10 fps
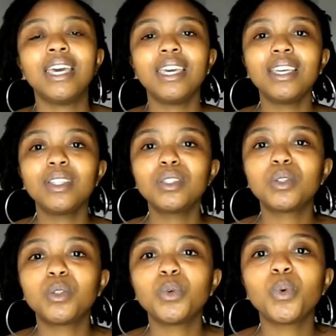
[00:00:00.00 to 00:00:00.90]
is
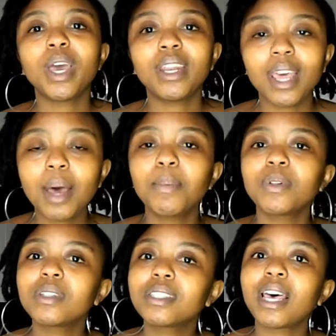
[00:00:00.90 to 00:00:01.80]
to do an
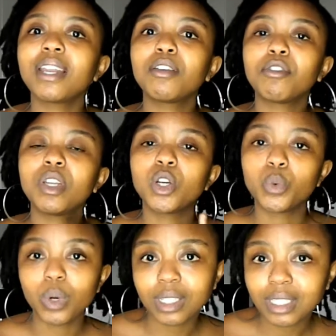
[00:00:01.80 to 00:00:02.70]
apple cider vinegar
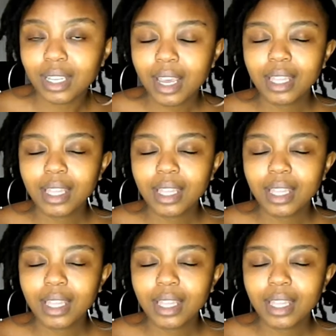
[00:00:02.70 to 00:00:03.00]
rinse.